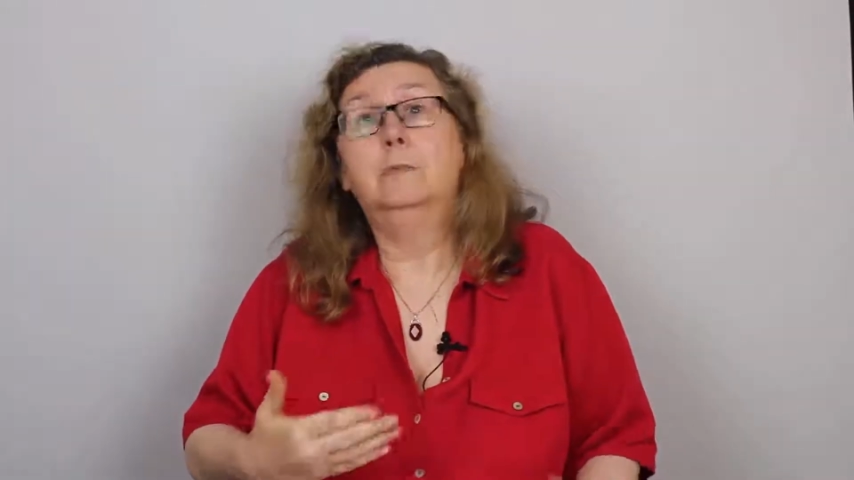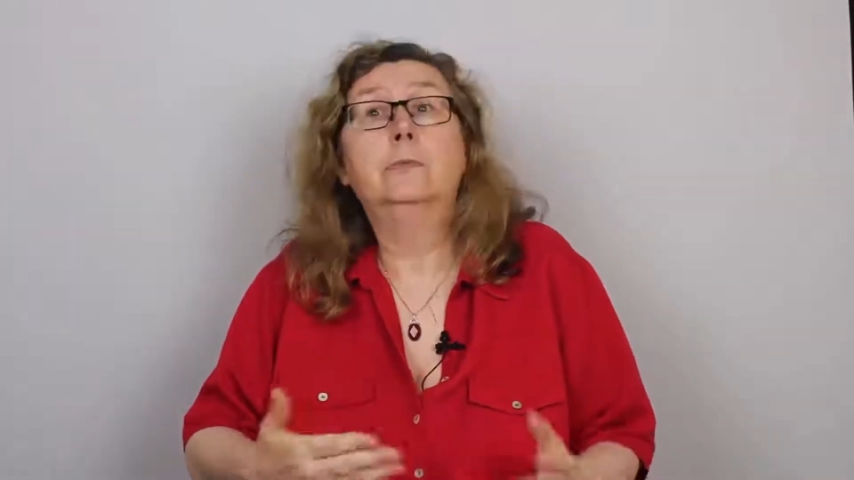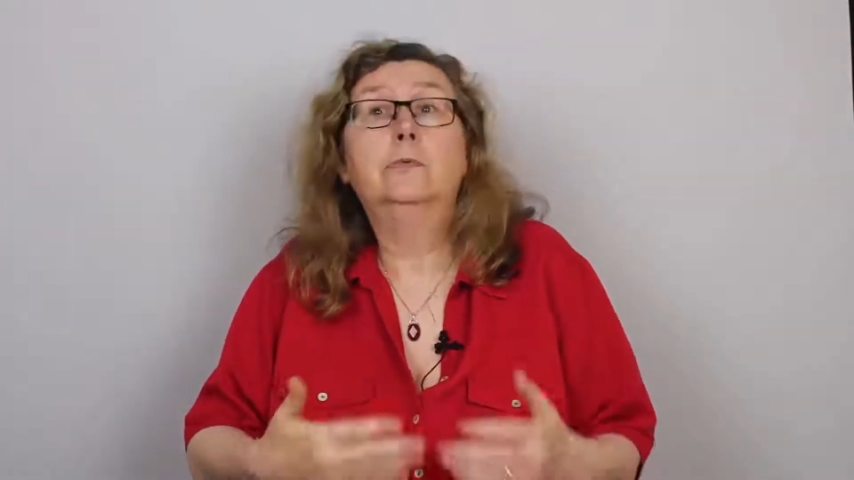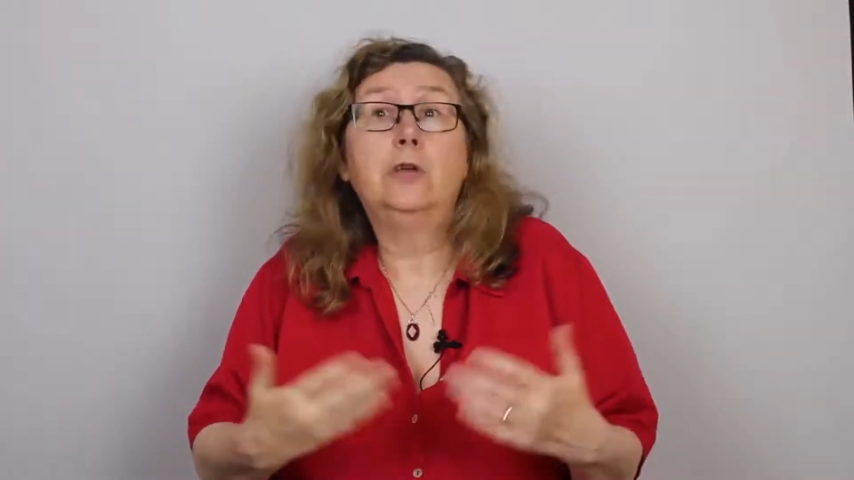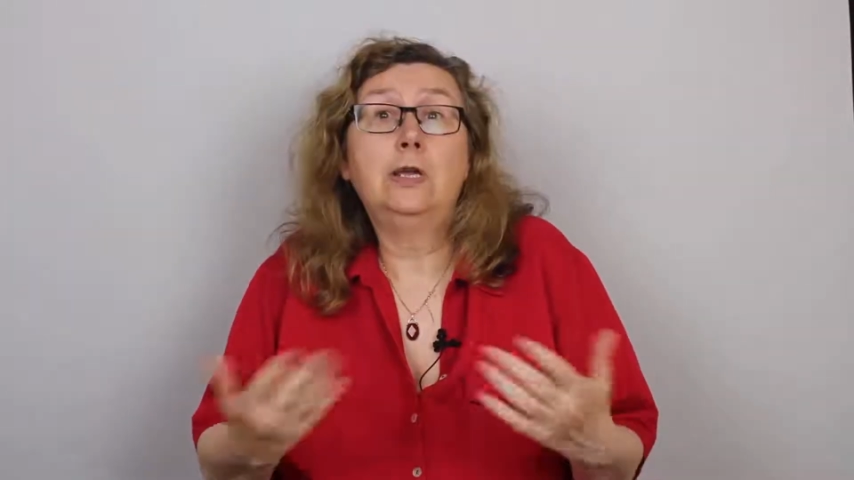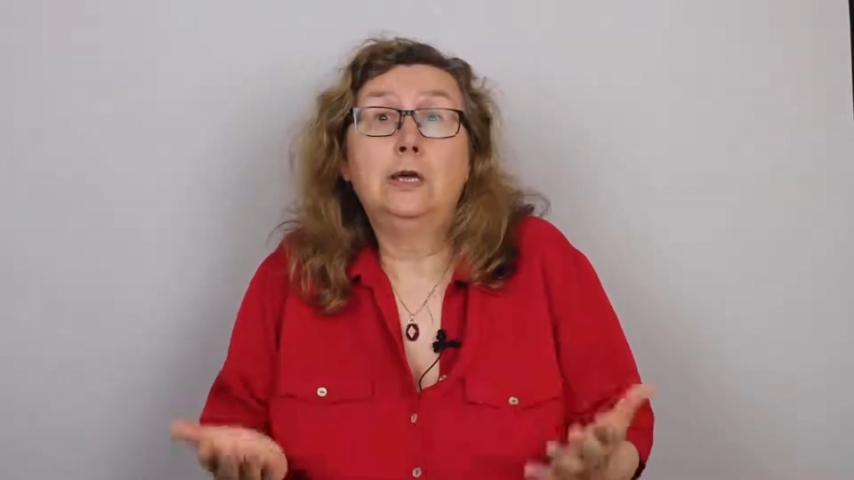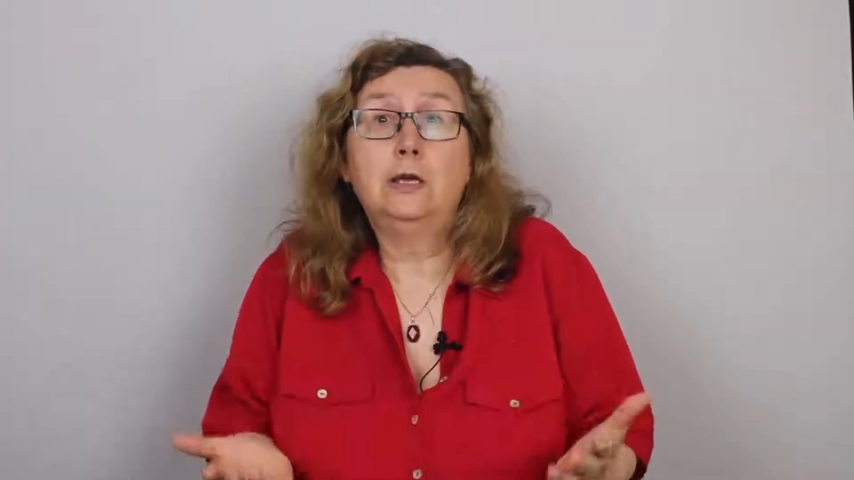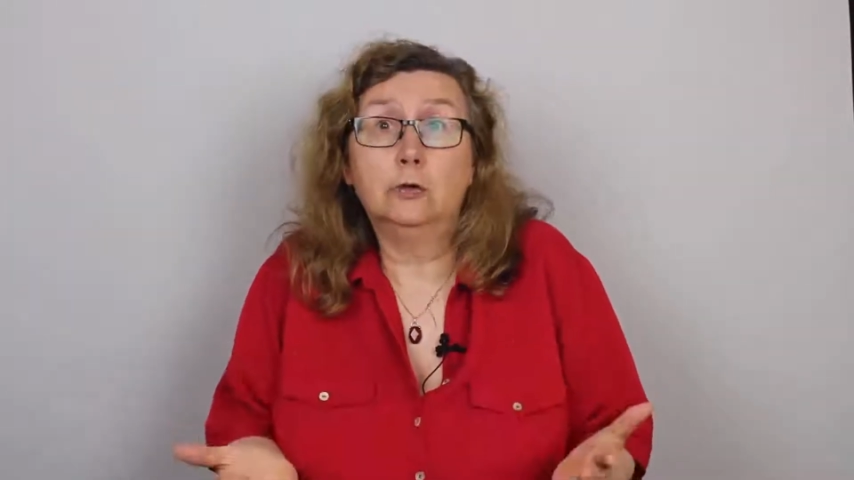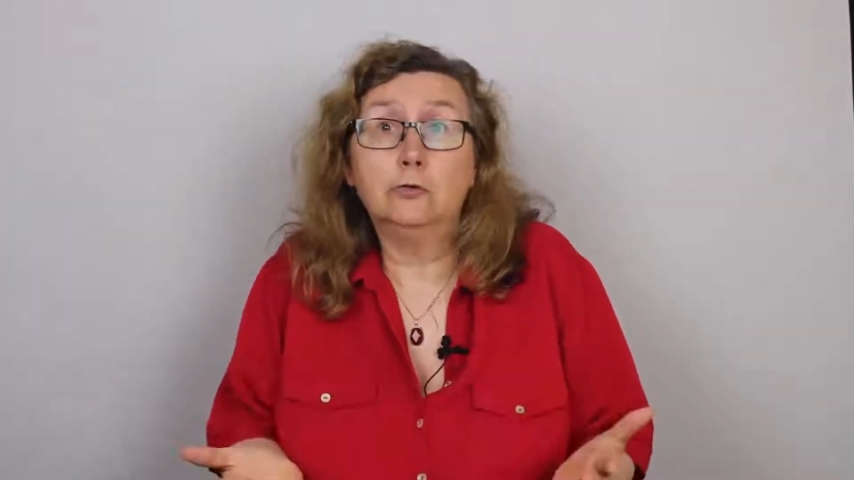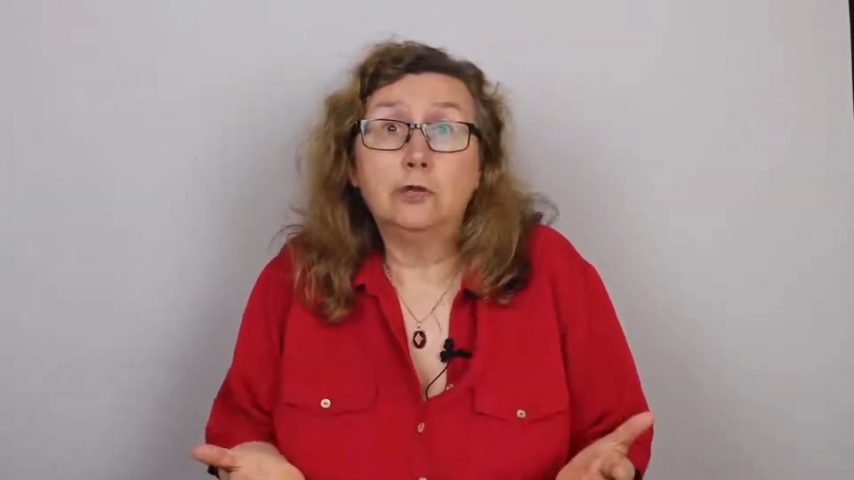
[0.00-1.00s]
say, their
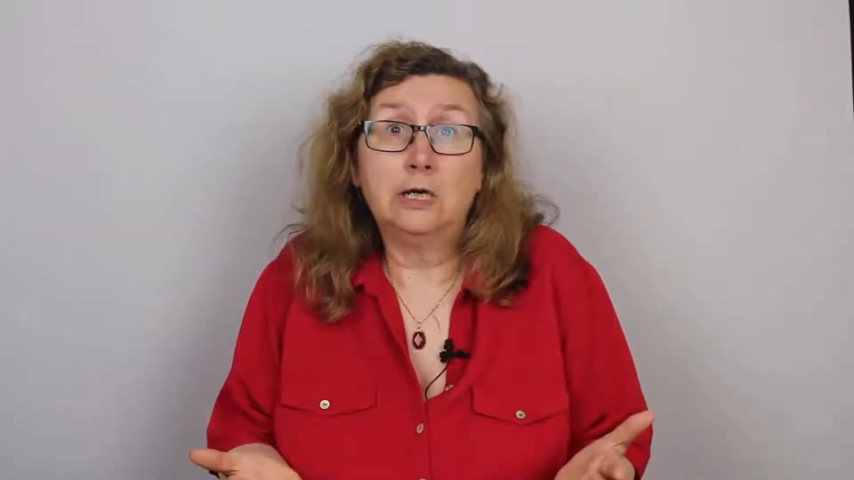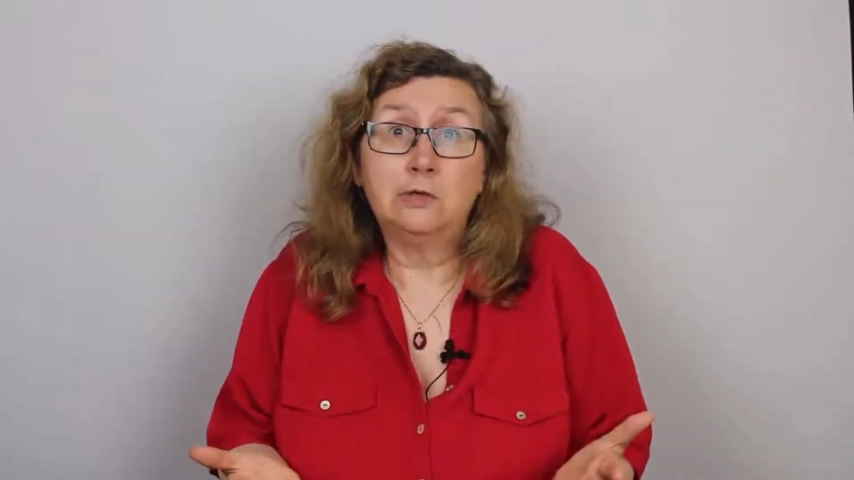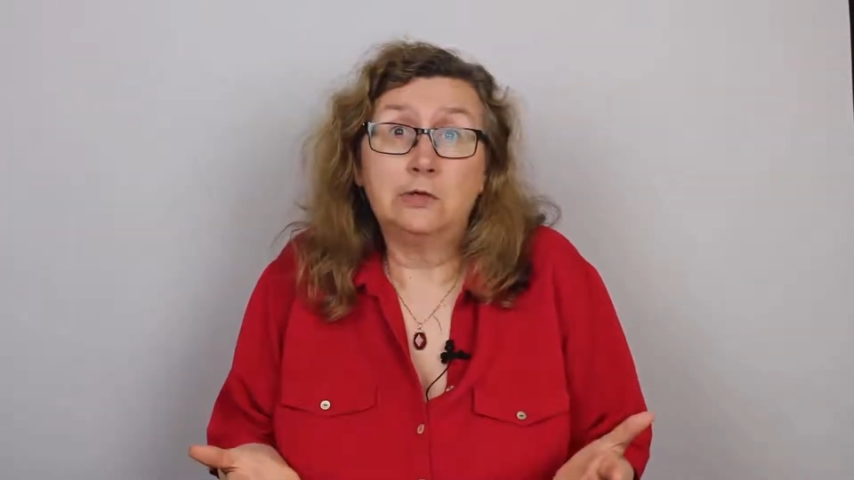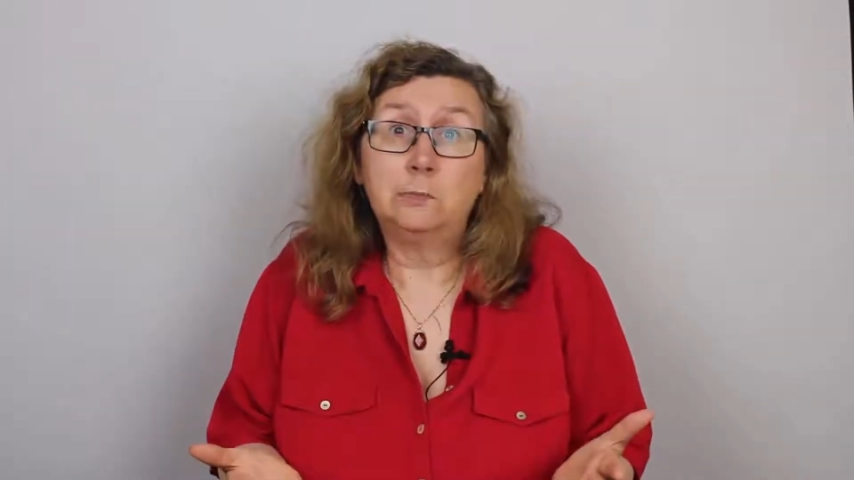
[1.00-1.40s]
contract to